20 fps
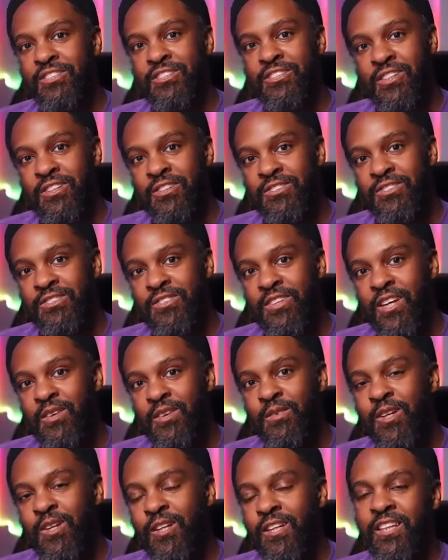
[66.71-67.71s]
social
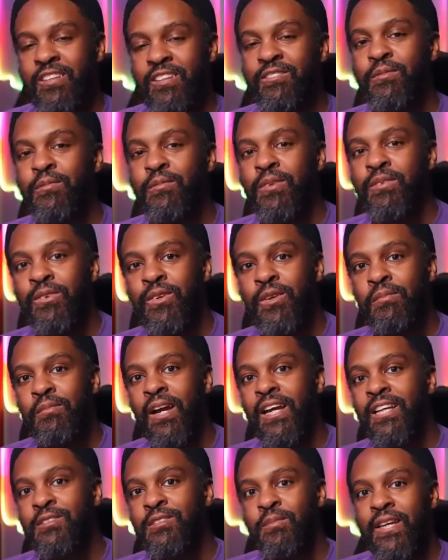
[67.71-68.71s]
network, even before
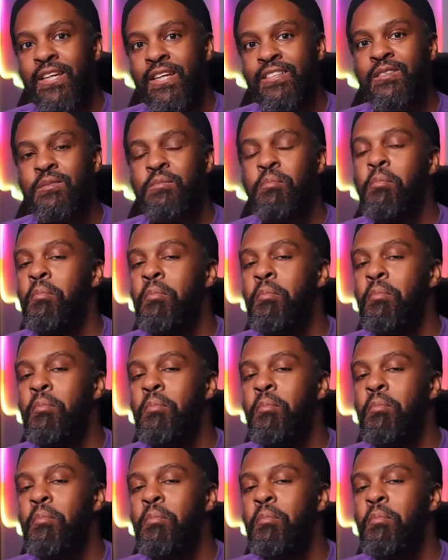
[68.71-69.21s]
MySpace.